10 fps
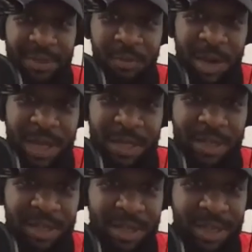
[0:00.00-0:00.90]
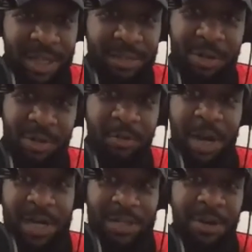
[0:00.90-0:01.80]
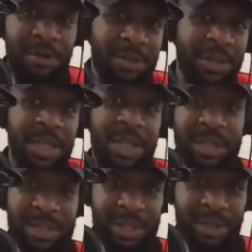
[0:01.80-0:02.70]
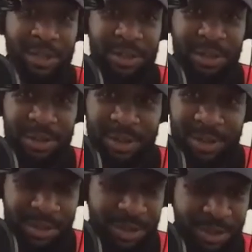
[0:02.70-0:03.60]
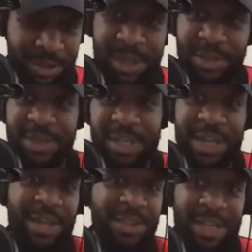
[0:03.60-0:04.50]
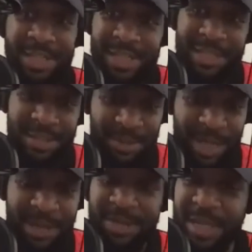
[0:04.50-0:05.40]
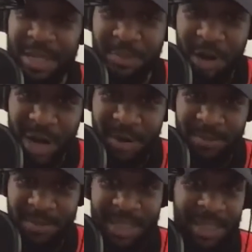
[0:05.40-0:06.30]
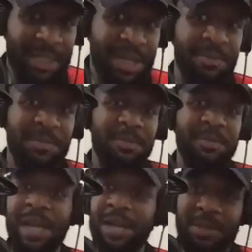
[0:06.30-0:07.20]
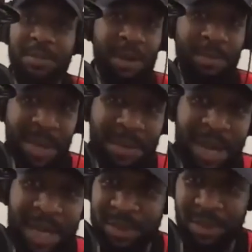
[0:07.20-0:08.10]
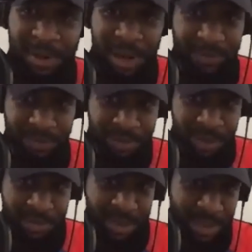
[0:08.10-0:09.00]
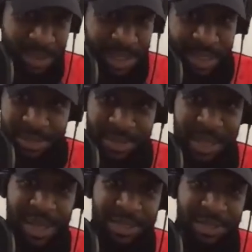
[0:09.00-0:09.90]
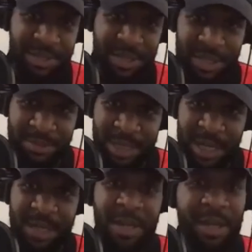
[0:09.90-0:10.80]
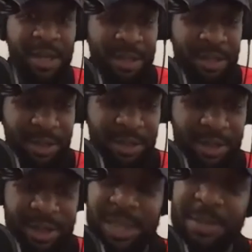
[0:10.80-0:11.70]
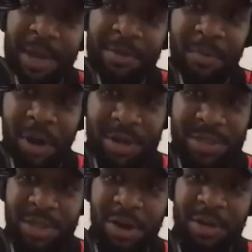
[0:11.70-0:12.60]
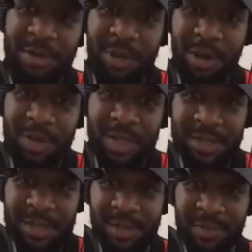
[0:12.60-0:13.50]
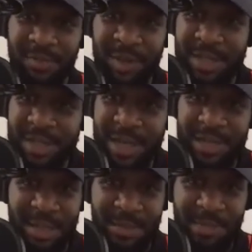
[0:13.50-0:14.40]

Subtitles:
Dwight. Even though Dwight's older, the length and athleticism gave teams problems, and Lakers were a big matchup problem for most of the teams last year in the NBA. Them having Marc Gasol, even though he's a fantastic